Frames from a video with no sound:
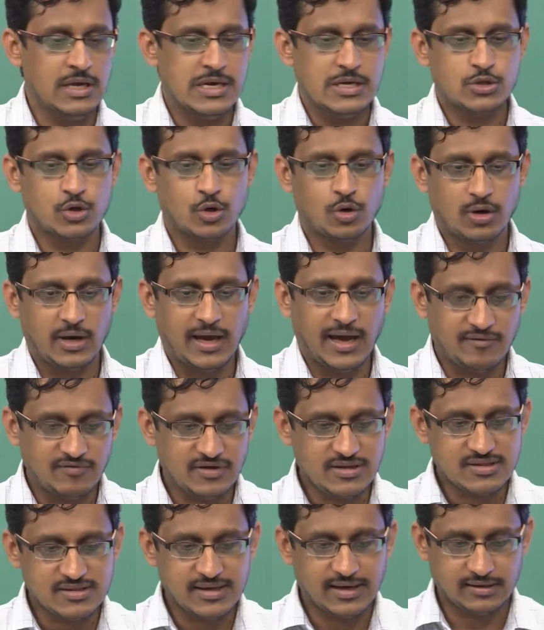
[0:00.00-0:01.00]
So,
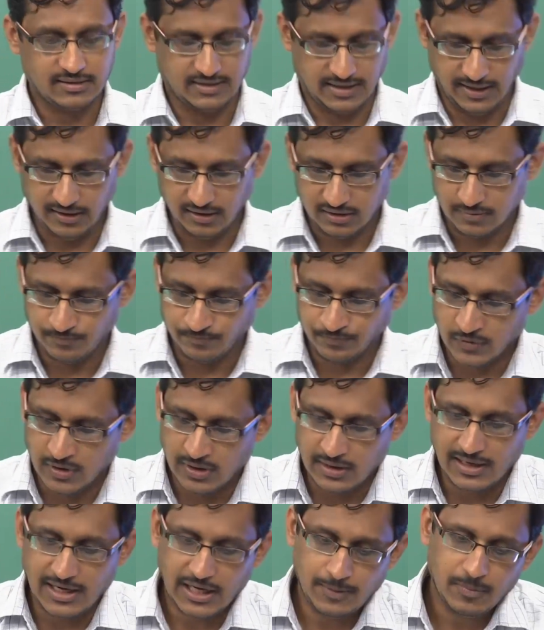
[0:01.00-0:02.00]
having said that,
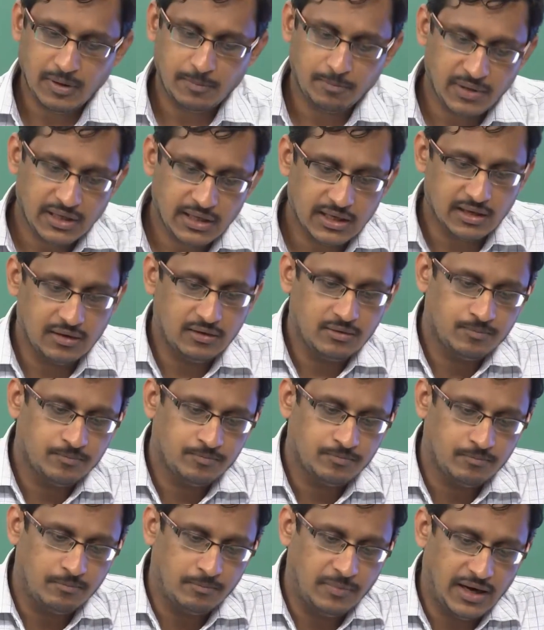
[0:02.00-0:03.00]
let me begin
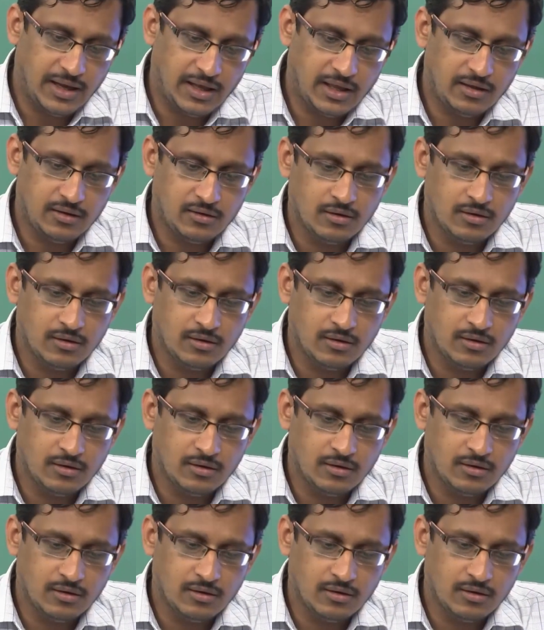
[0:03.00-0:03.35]
by